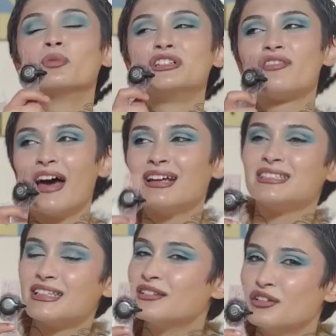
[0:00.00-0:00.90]
which that
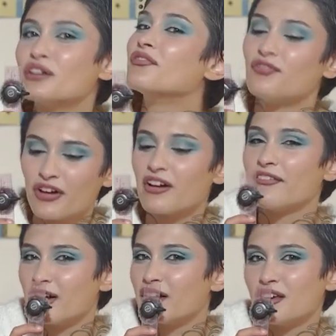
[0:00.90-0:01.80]
did look very,
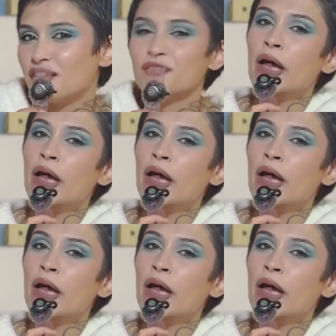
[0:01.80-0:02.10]
very cute.